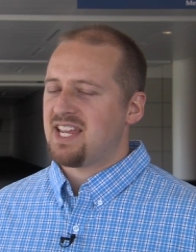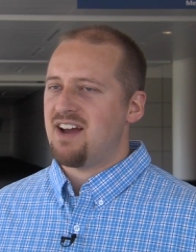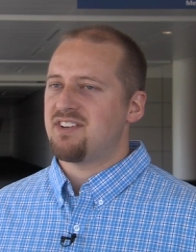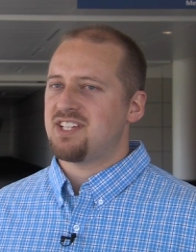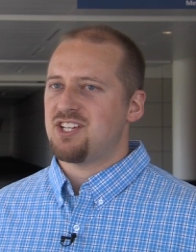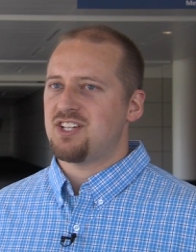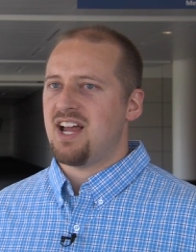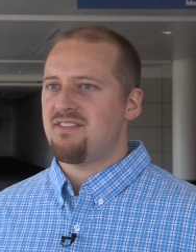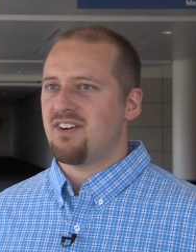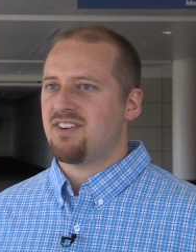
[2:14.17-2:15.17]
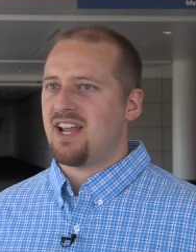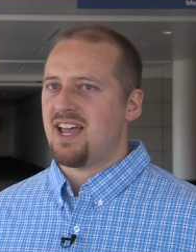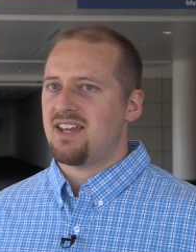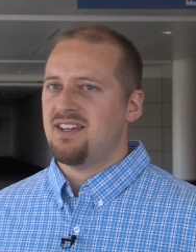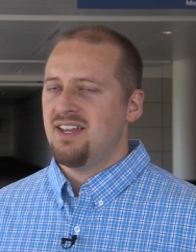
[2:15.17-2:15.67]
conversation I've ever
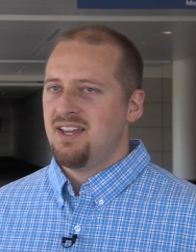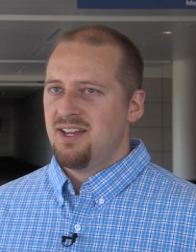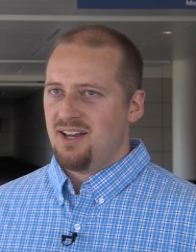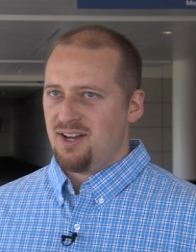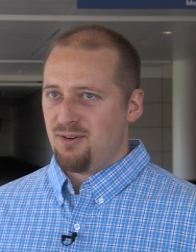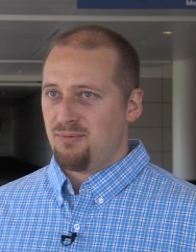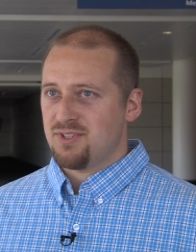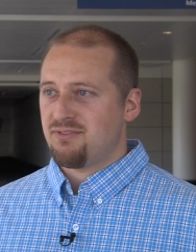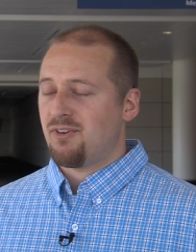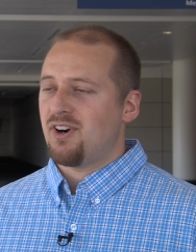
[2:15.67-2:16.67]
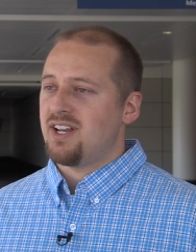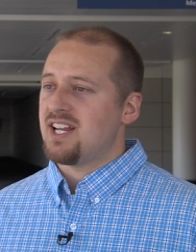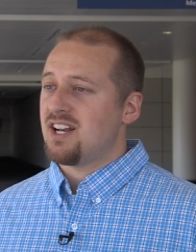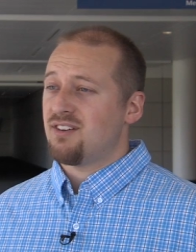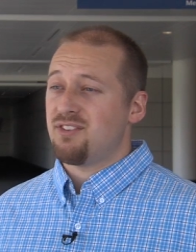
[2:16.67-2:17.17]
had was for
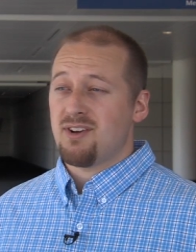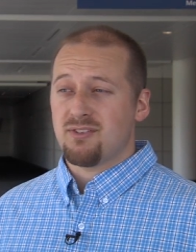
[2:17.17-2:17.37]
an interview